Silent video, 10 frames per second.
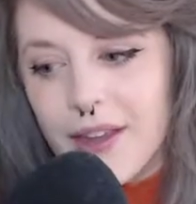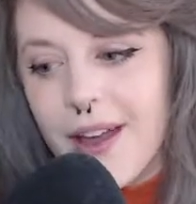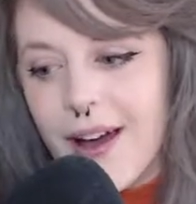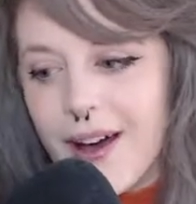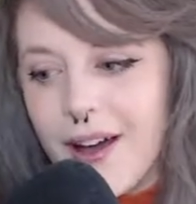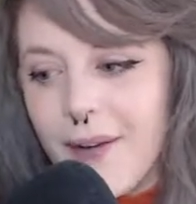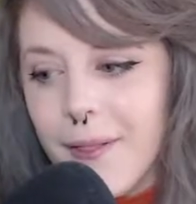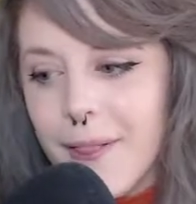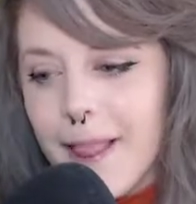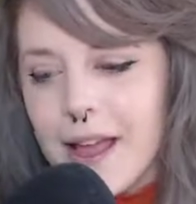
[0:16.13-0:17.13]
Because
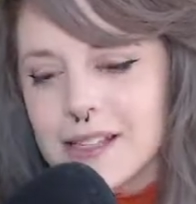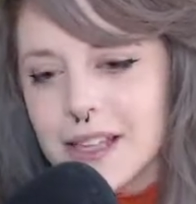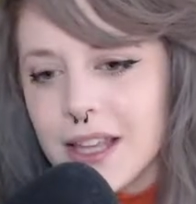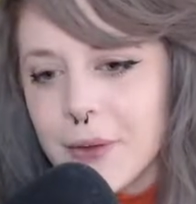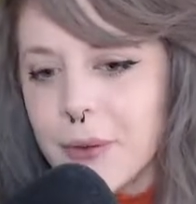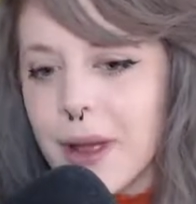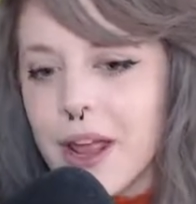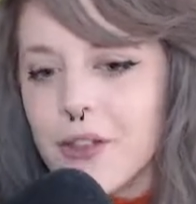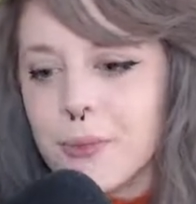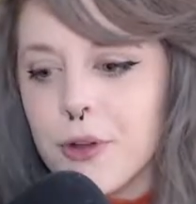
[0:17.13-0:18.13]
I think in one of my
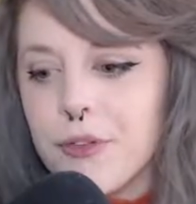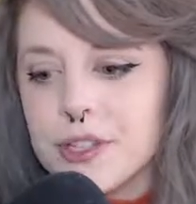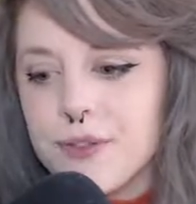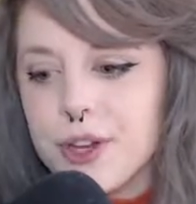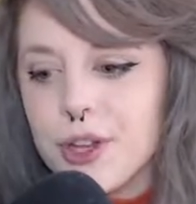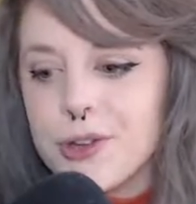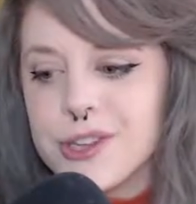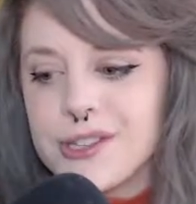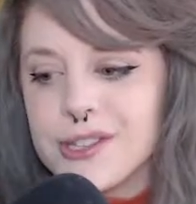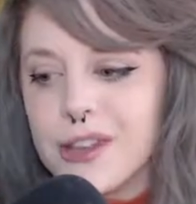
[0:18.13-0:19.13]
other previous videos,
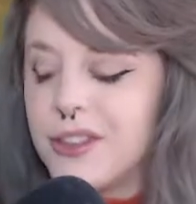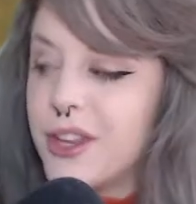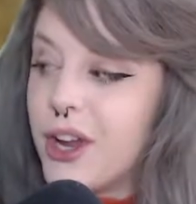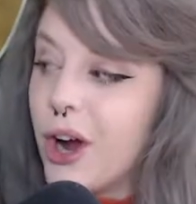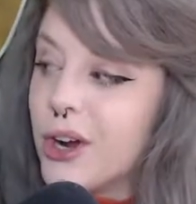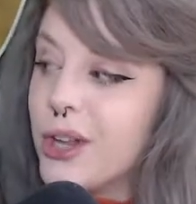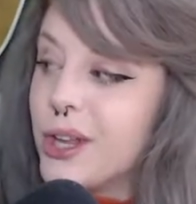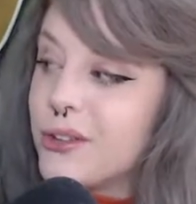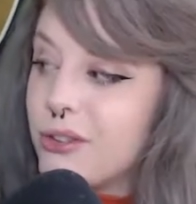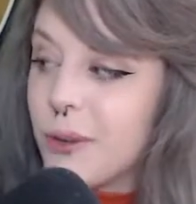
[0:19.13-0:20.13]
I said that they are
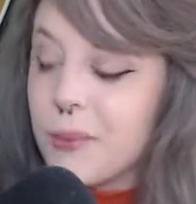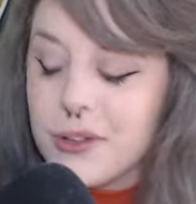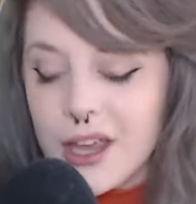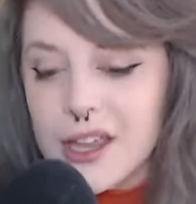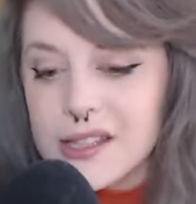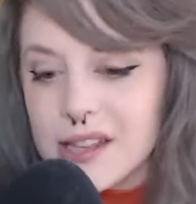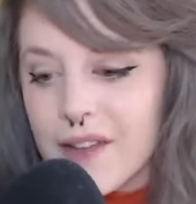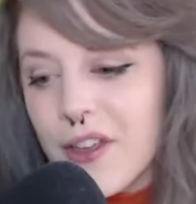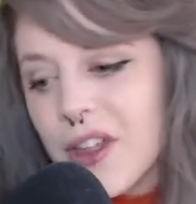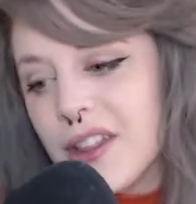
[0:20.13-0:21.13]
like two separate things. I
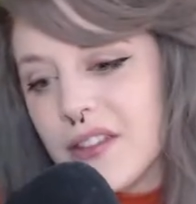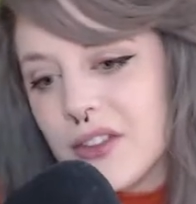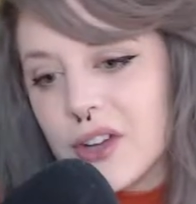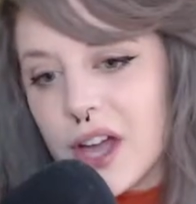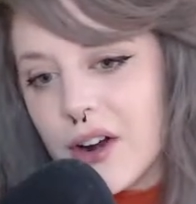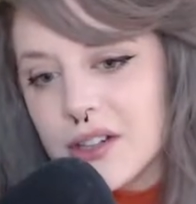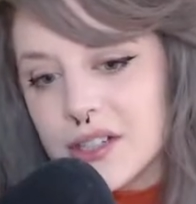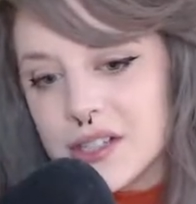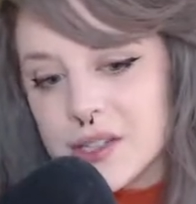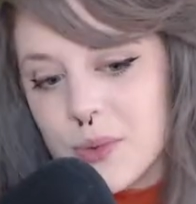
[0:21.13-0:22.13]
feel like they still kind of are
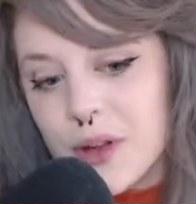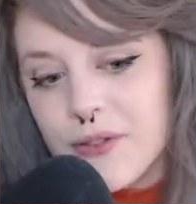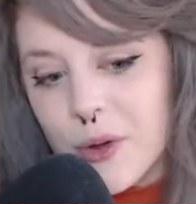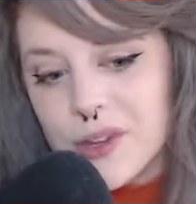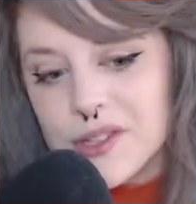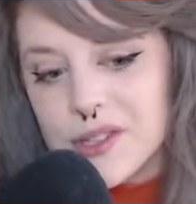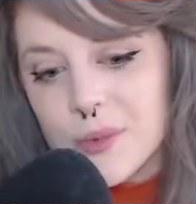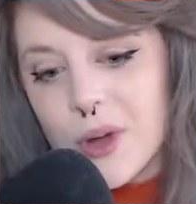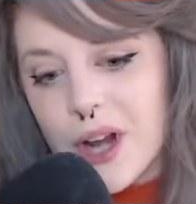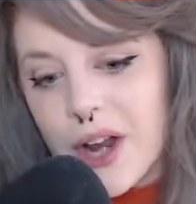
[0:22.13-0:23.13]
just because one focuses
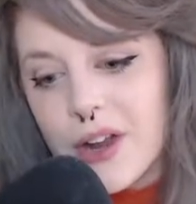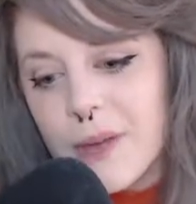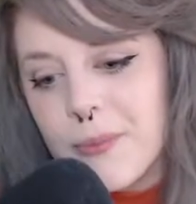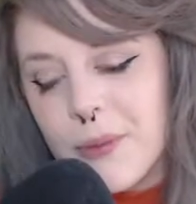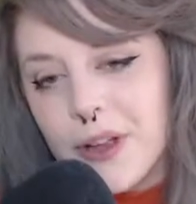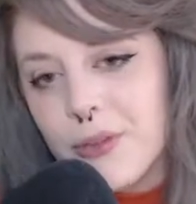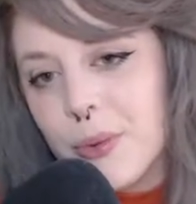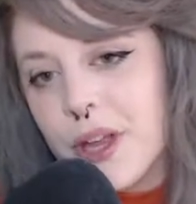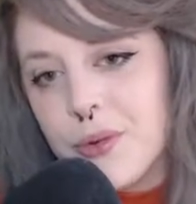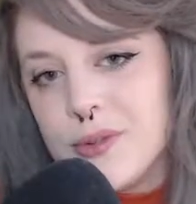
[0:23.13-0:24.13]
in one area. But my
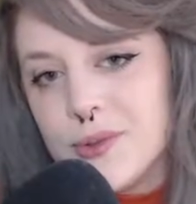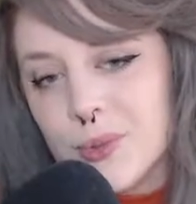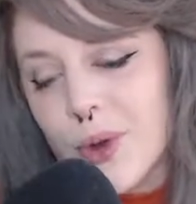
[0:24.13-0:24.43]
twin, who's